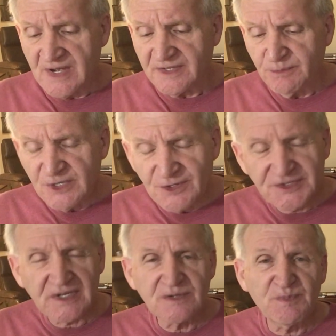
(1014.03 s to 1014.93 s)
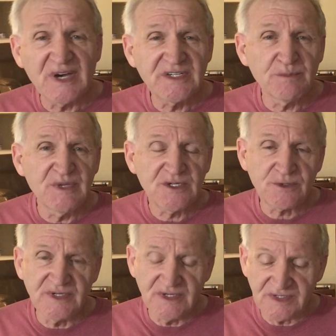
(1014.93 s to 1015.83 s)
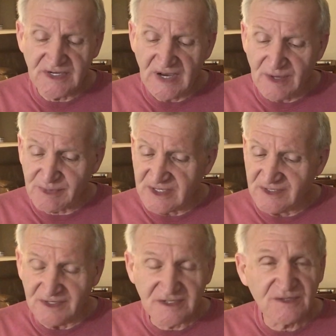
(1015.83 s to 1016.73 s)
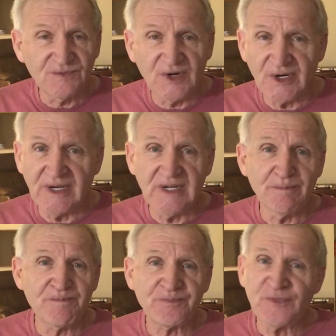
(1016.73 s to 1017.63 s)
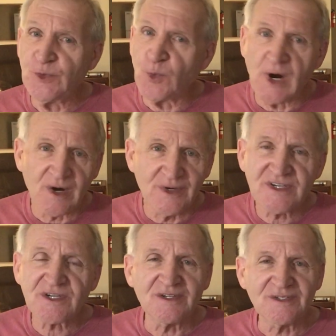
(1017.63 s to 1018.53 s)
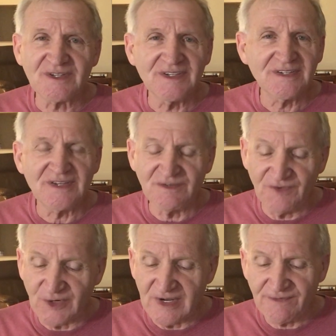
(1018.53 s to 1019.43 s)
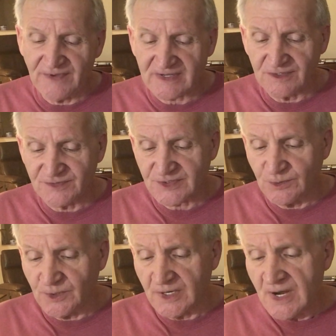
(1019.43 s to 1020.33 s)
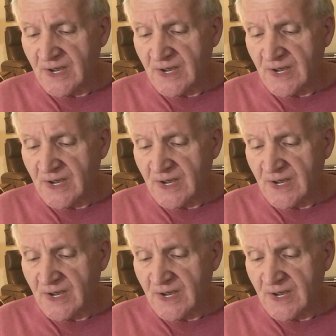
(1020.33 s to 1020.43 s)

The music is by Dmitri Tiomkin. It's very noirish. It's a it, it, very effective score,